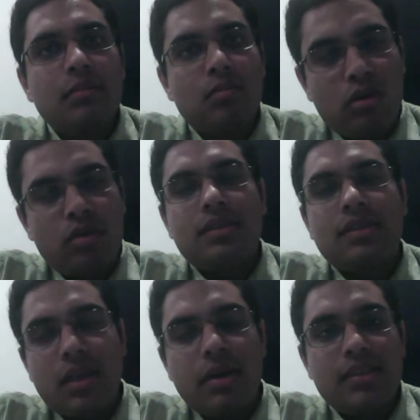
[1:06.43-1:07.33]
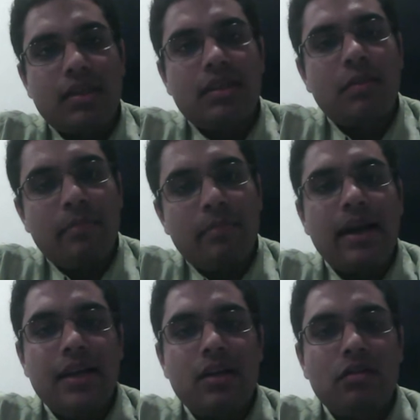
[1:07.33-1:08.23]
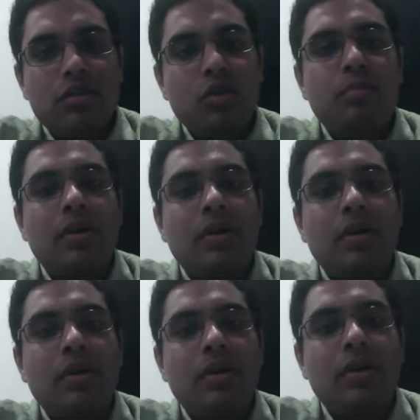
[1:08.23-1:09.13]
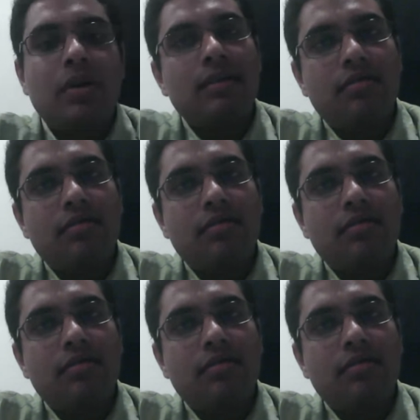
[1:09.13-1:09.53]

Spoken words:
what some consider the mandate of the Supreme Court and